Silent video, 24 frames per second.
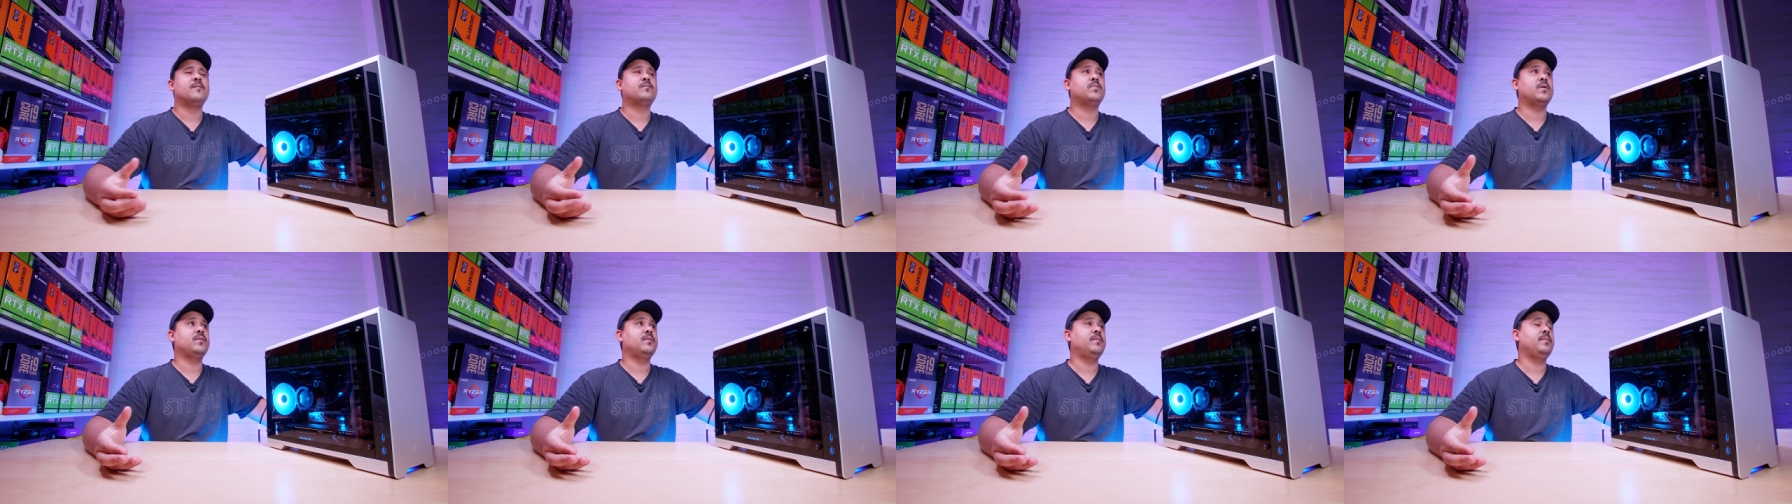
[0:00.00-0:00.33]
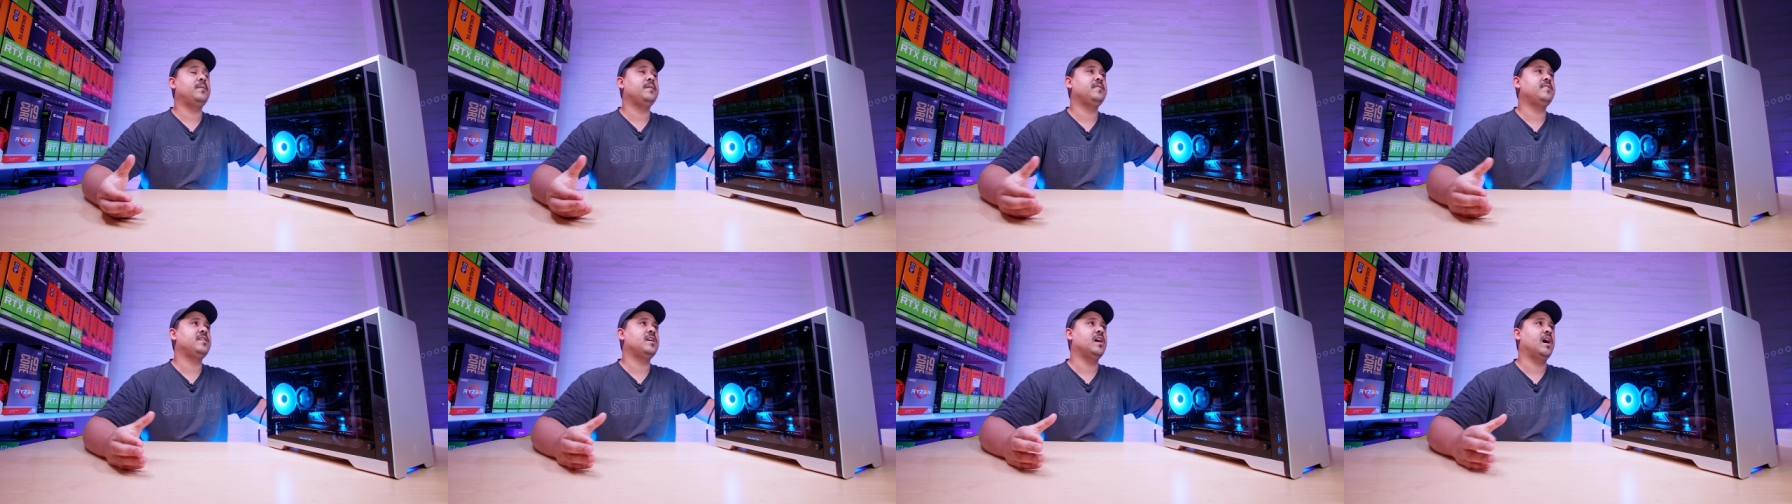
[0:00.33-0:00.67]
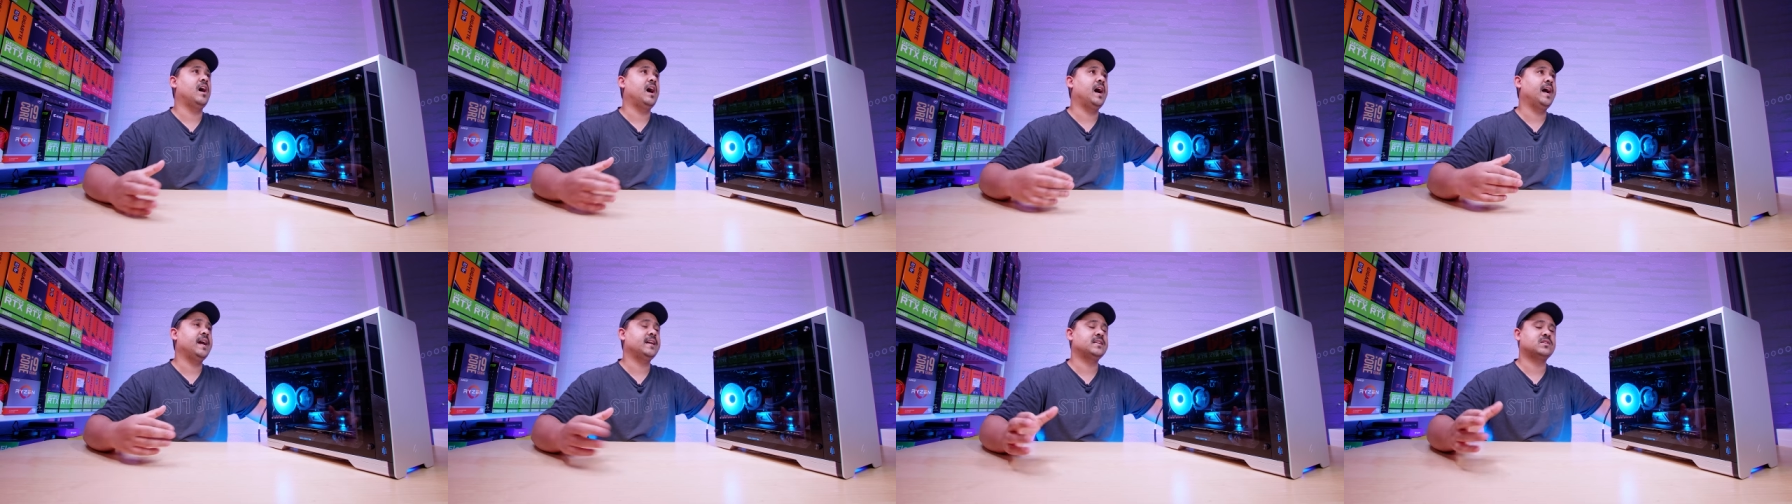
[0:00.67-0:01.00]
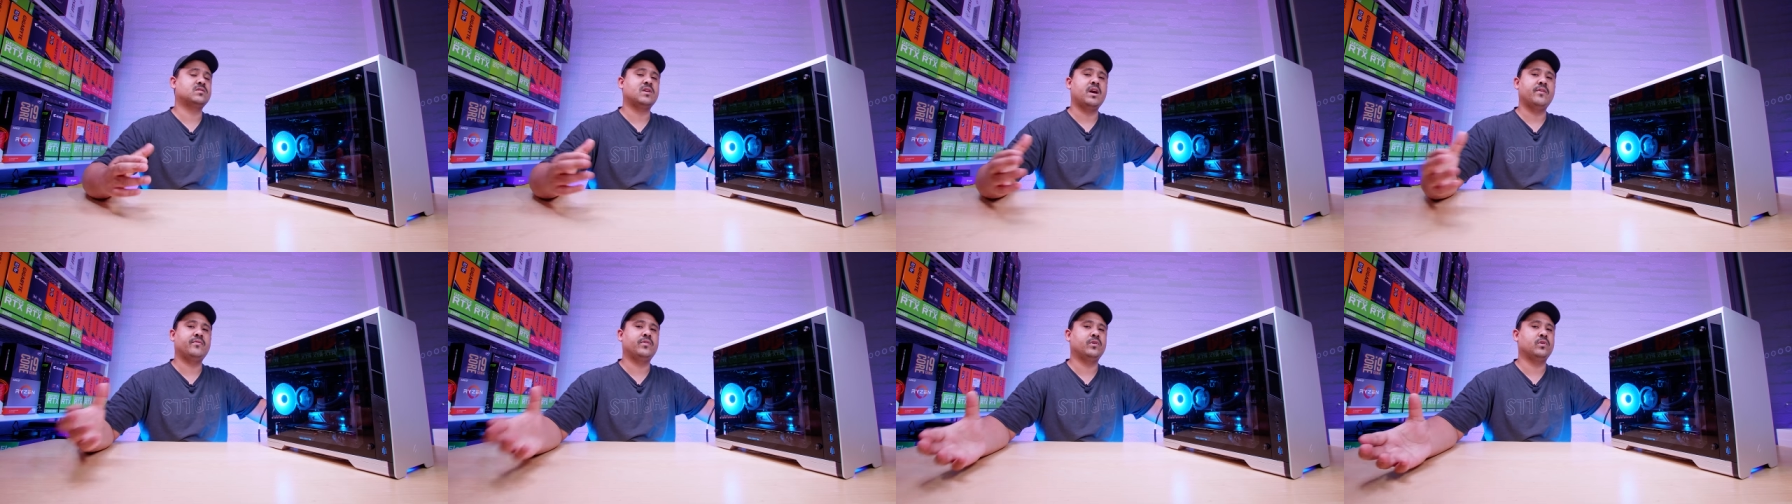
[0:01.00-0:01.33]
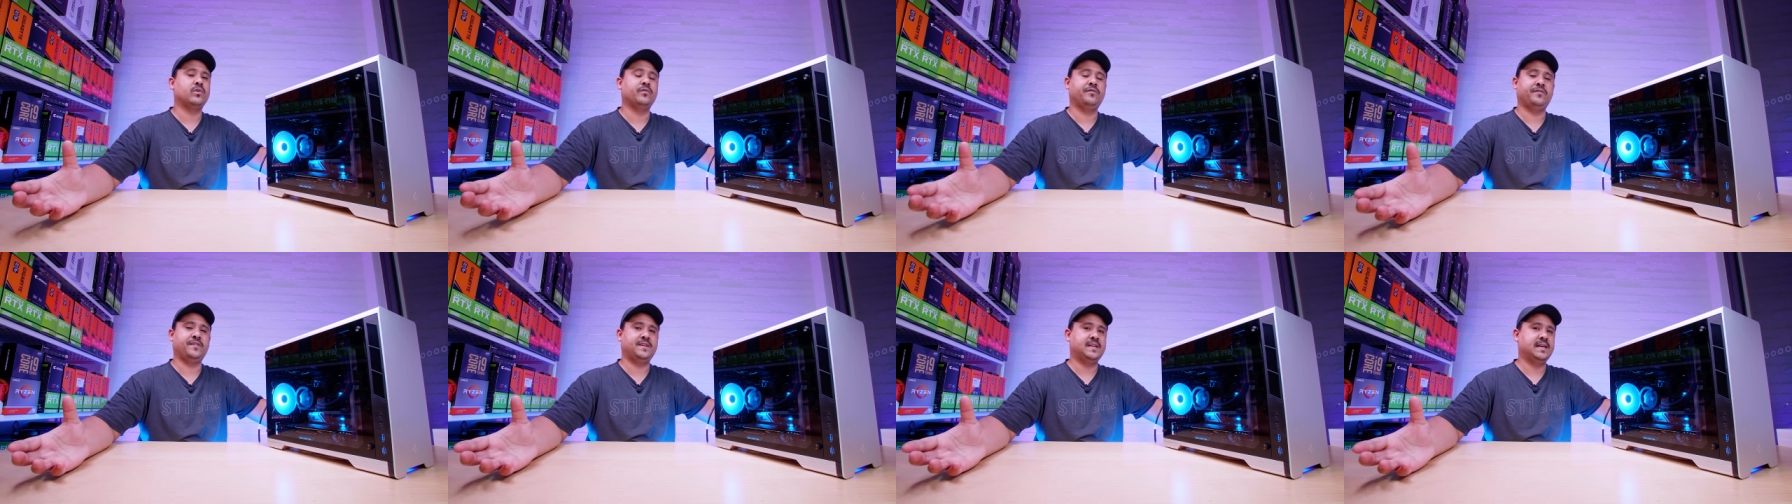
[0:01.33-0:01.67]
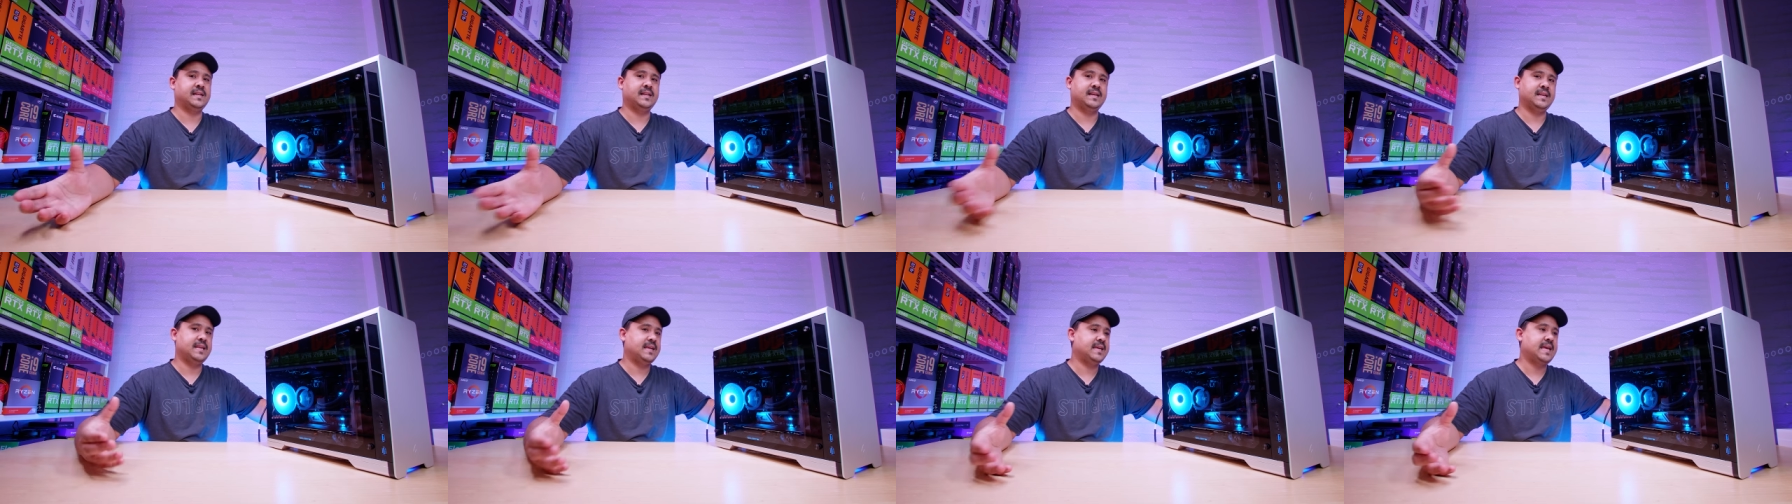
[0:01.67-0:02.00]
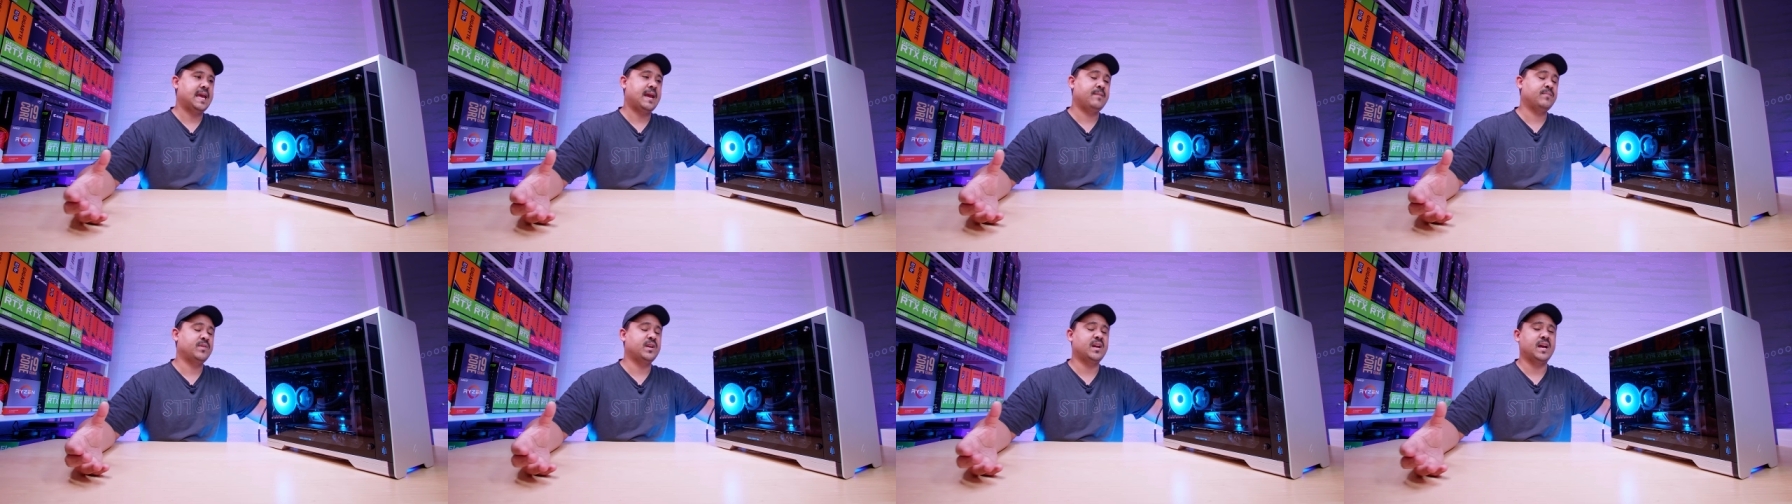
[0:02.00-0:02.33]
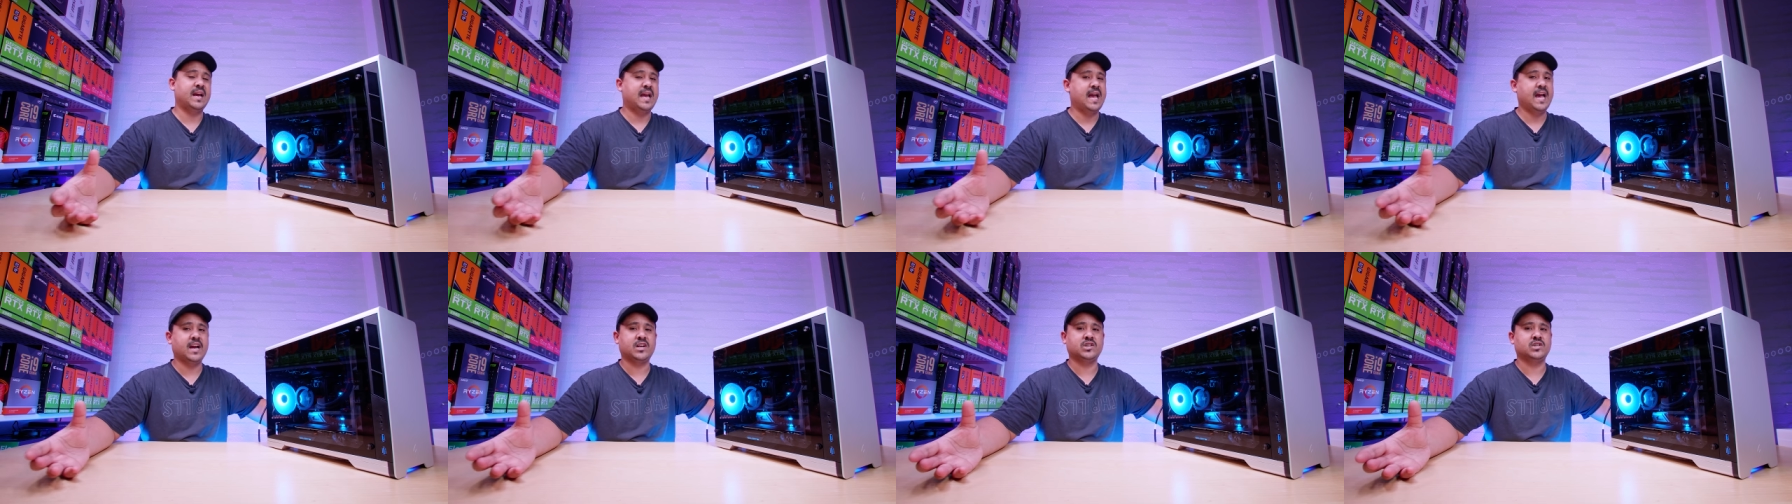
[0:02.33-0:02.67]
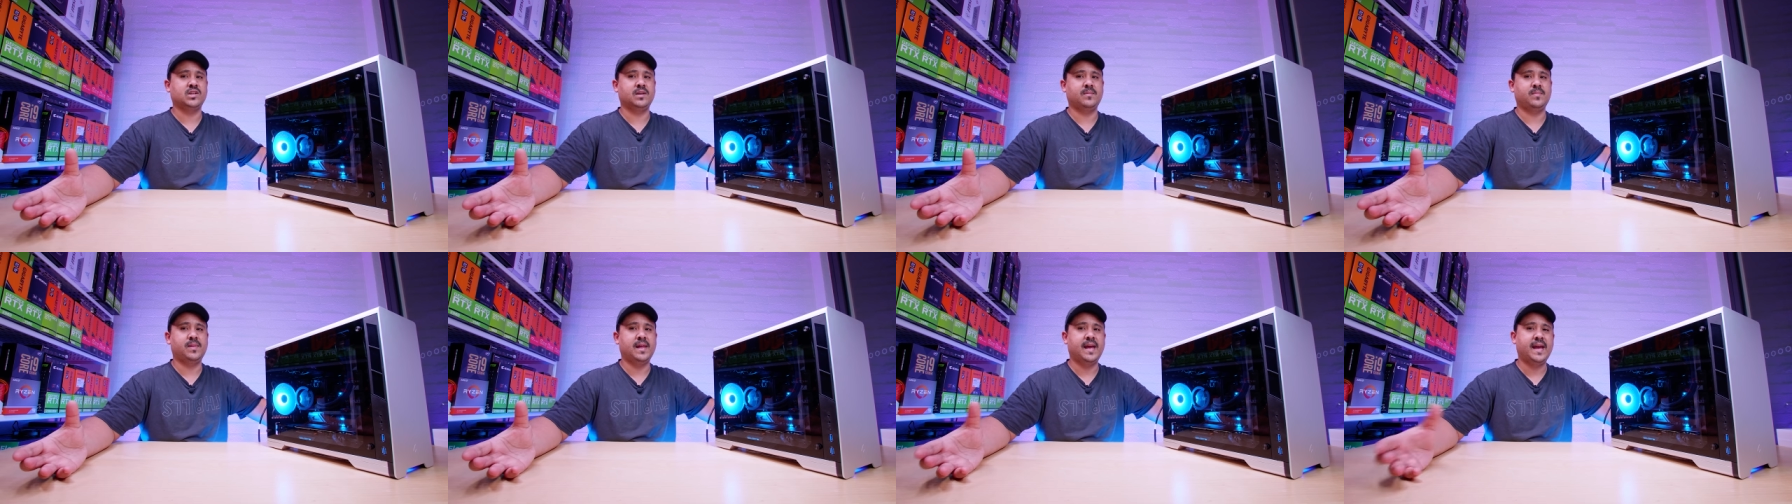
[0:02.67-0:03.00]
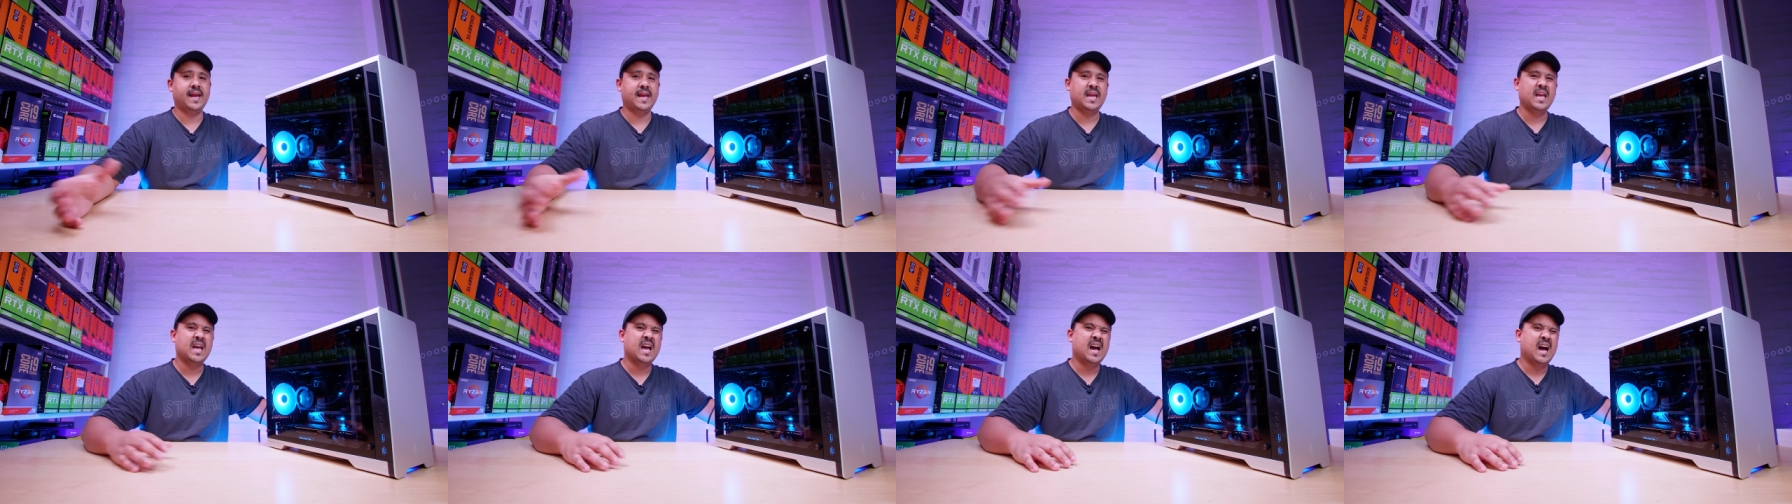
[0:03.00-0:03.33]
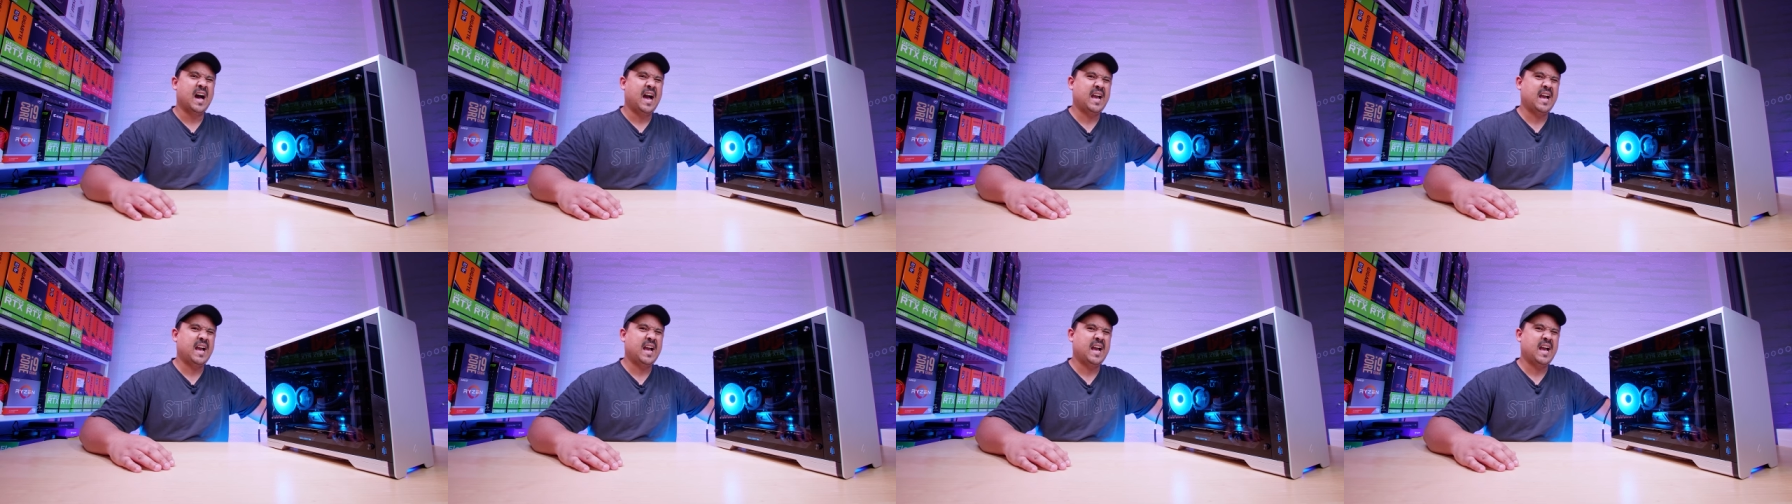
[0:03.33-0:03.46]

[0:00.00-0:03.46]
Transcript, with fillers: probably the highest graphical fidelity game that I actually play.